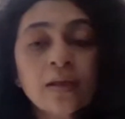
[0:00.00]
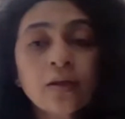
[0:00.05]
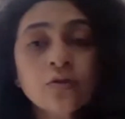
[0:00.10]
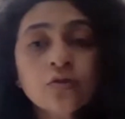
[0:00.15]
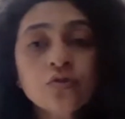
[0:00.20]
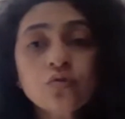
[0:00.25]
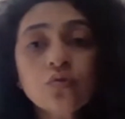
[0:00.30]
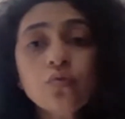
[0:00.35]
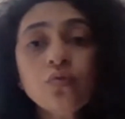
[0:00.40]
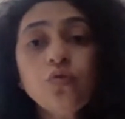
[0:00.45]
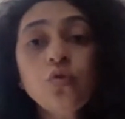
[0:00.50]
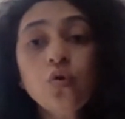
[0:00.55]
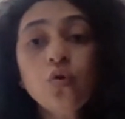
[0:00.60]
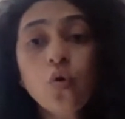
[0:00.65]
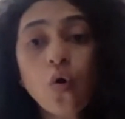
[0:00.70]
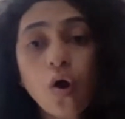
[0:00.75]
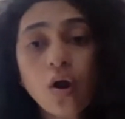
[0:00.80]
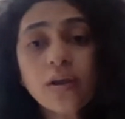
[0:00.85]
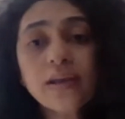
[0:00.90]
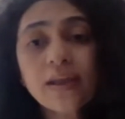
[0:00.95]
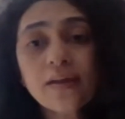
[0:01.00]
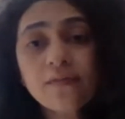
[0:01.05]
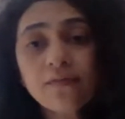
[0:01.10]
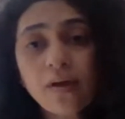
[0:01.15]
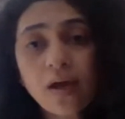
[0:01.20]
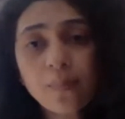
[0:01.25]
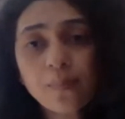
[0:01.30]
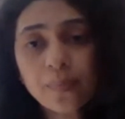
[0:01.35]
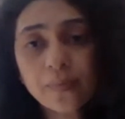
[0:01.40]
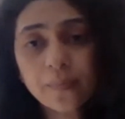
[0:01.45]
So do not give
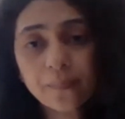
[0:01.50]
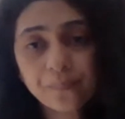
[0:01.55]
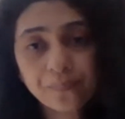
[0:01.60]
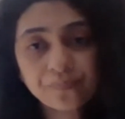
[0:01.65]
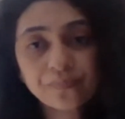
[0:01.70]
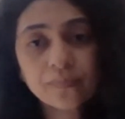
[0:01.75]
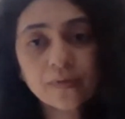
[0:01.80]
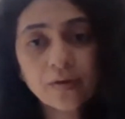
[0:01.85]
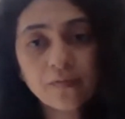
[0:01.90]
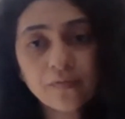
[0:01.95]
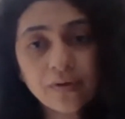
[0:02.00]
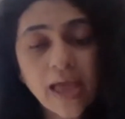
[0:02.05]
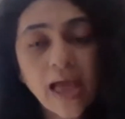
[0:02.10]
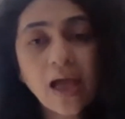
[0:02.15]
up. We